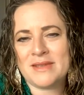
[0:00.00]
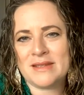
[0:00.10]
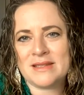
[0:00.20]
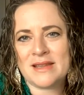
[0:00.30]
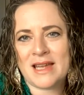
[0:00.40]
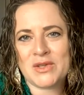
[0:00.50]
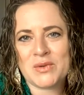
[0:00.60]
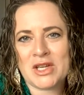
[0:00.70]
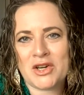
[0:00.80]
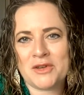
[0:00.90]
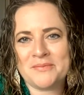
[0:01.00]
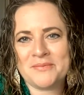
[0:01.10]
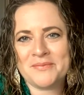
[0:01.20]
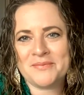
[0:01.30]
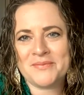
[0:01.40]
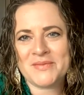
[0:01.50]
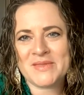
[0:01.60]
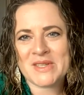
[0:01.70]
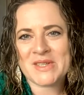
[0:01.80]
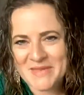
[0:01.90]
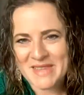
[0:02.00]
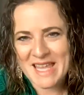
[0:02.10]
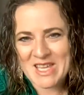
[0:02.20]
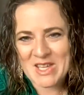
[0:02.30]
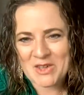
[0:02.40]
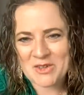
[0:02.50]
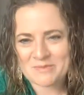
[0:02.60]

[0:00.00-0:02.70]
into that new year. So thank you.